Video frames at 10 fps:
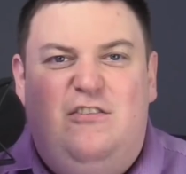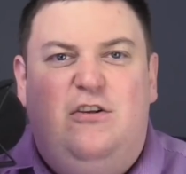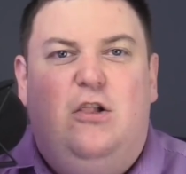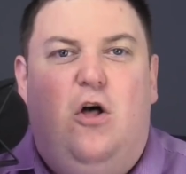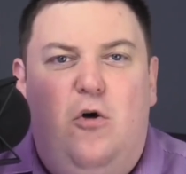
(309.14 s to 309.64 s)
is
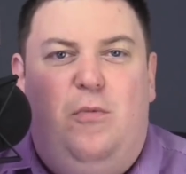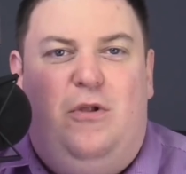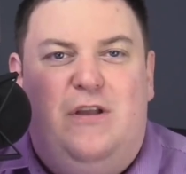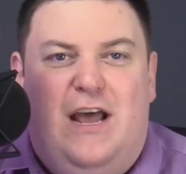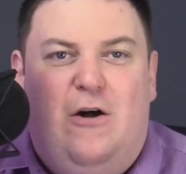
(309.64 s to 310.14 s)

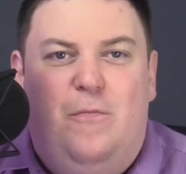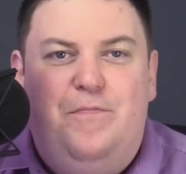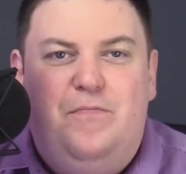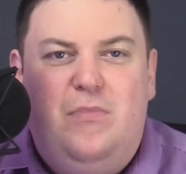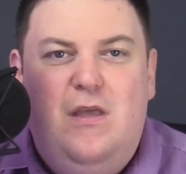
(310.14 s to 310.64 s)
global now.
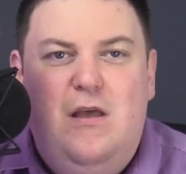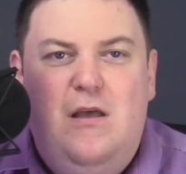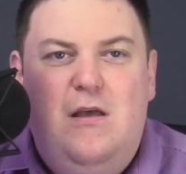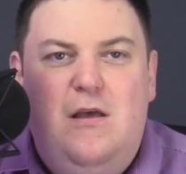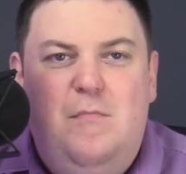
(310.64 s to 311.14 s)

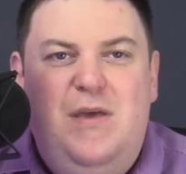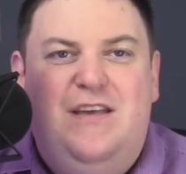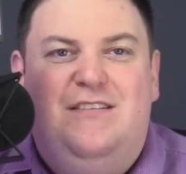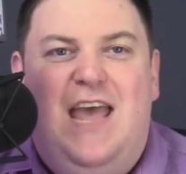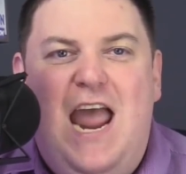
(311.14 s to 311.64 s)

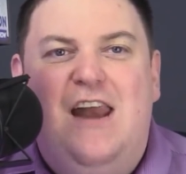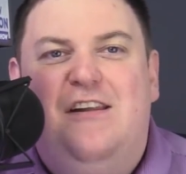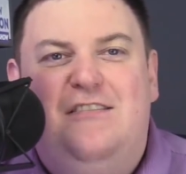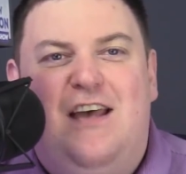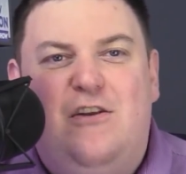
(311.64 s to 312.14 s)
Because
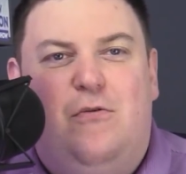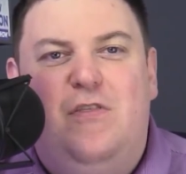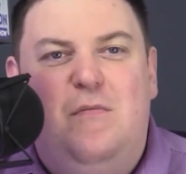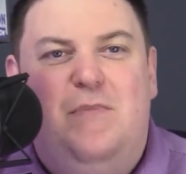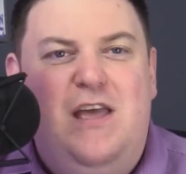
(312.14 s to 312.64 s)
Canada is
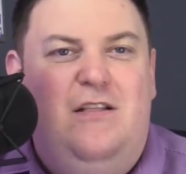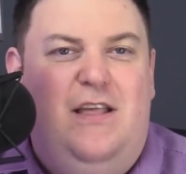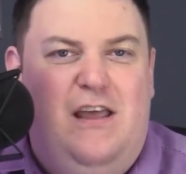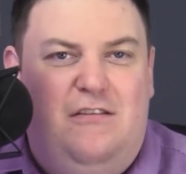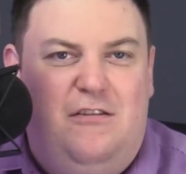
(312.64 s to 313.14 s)
entering the big
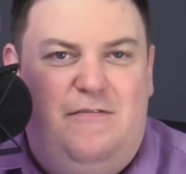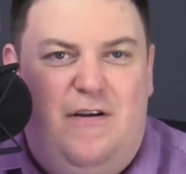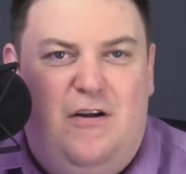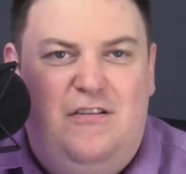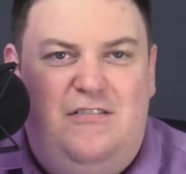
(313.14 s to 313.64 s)
leagues as
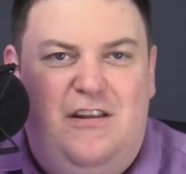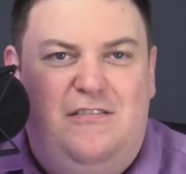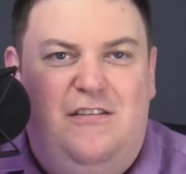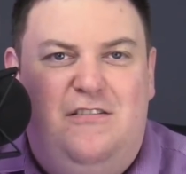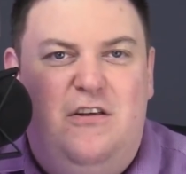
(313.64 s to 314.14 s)
far as
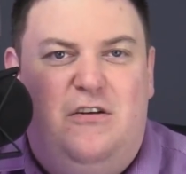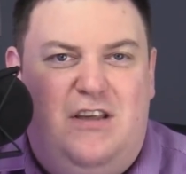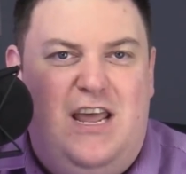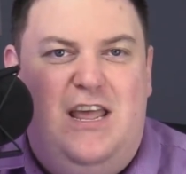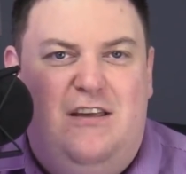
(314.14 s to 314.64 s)
citizens that are
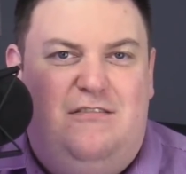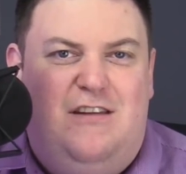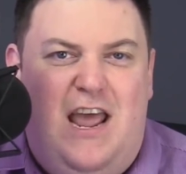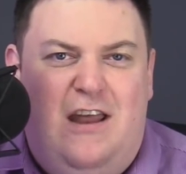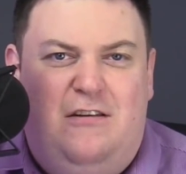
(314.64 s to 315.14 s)
taking a
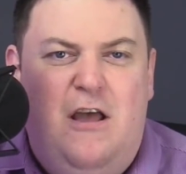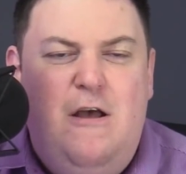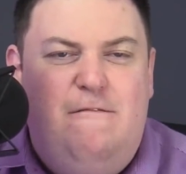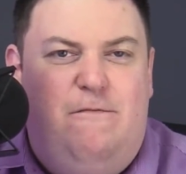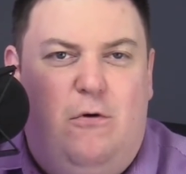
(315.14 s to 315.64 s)
stand
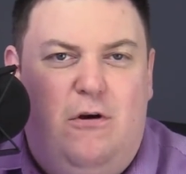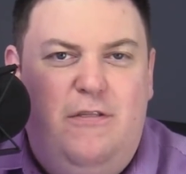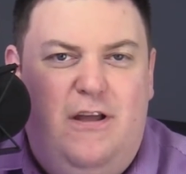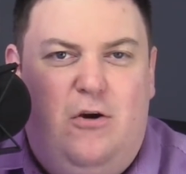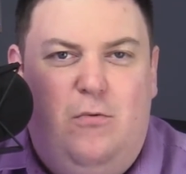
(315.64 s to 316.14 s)
for
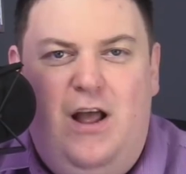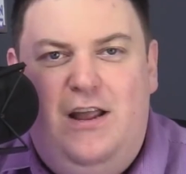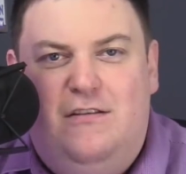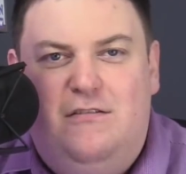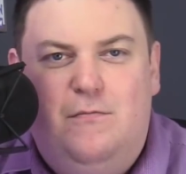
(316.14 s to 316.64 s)
their
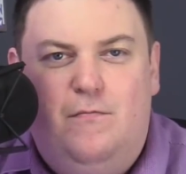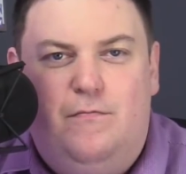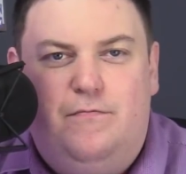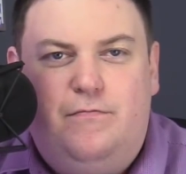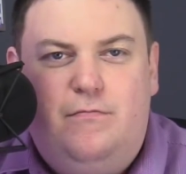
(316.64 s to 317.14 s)
rights.
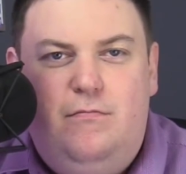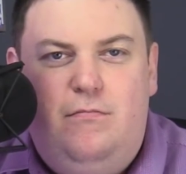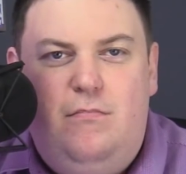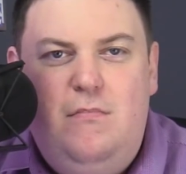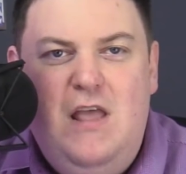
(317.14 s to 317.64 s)

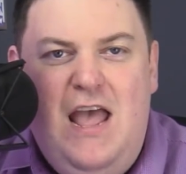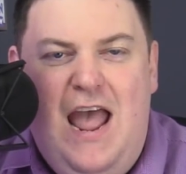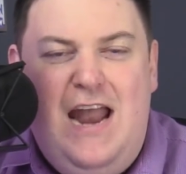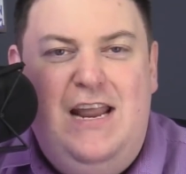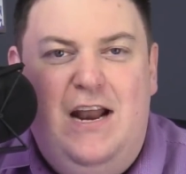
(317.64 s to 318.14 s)

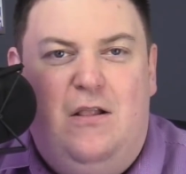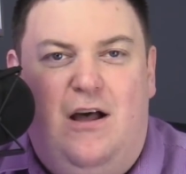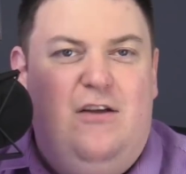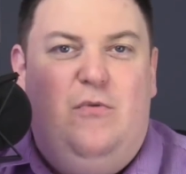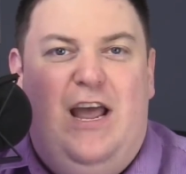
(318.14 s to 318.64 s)
And in a
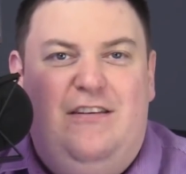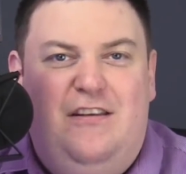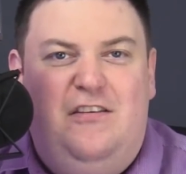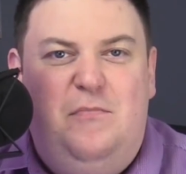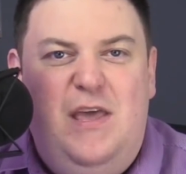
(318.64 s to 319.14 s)
lot of ways,
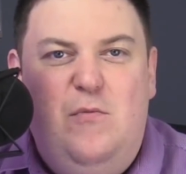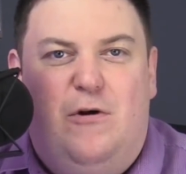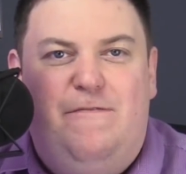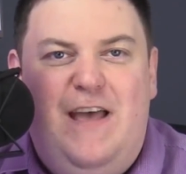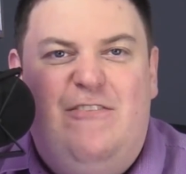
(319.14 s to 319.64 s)
this is being
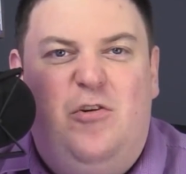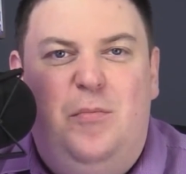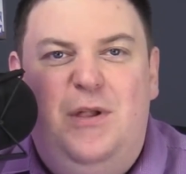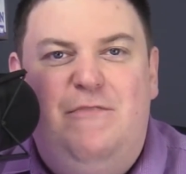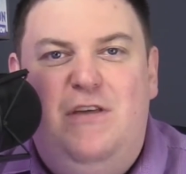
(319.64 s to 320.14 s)
more
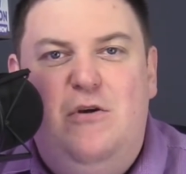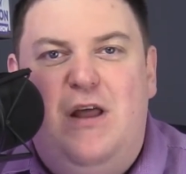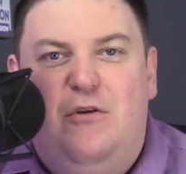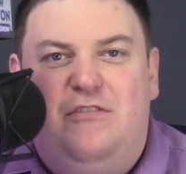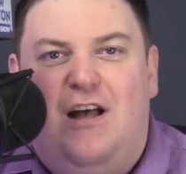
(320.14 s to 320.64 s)
favorably viewed
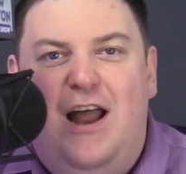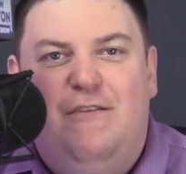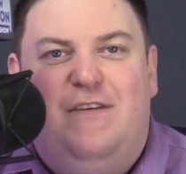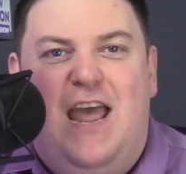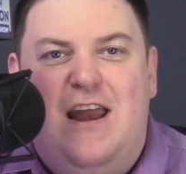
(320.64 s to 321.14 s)
outside
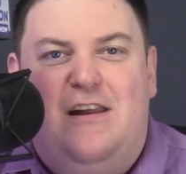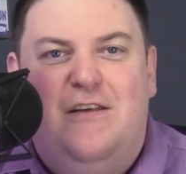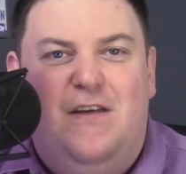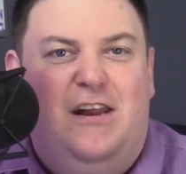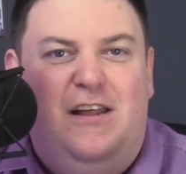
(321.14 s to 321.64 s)
of
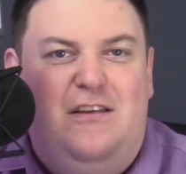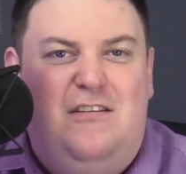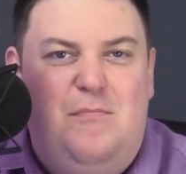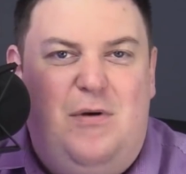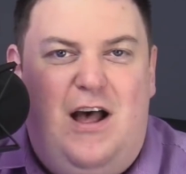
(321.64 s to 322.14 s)
Canada than it
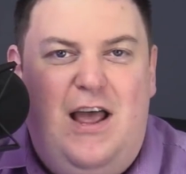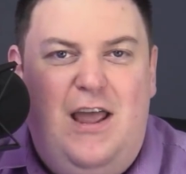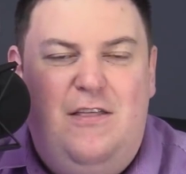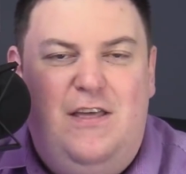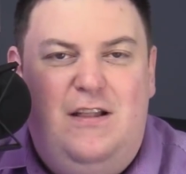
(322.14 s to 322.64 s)
is
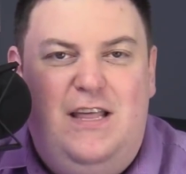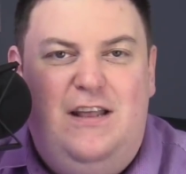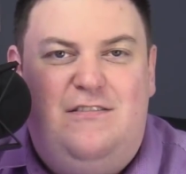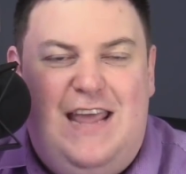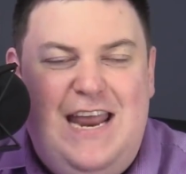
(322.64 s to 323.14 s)
by the
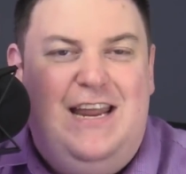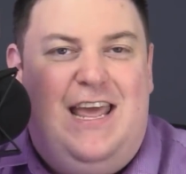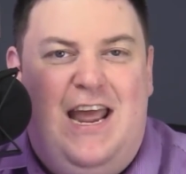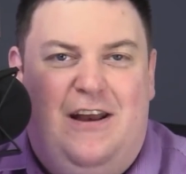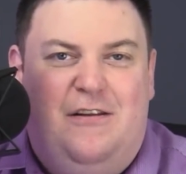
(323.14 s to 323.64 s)
elites in
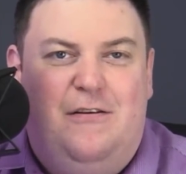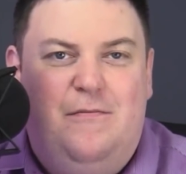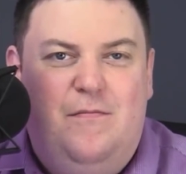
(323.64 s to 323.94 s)
Canada.